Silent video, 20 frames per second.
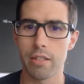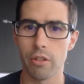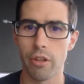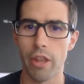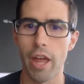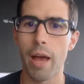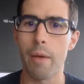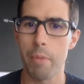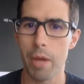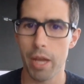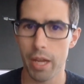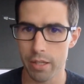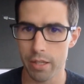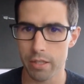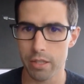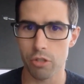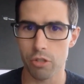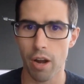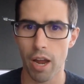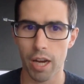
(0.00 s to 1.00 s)
and so that made
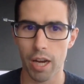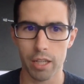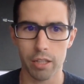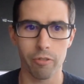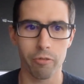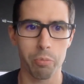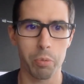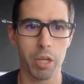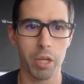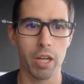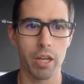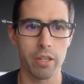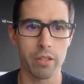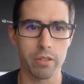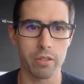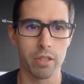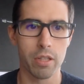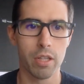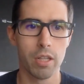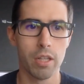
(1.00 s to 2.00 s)
us attractive
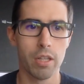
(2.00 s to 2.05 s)
because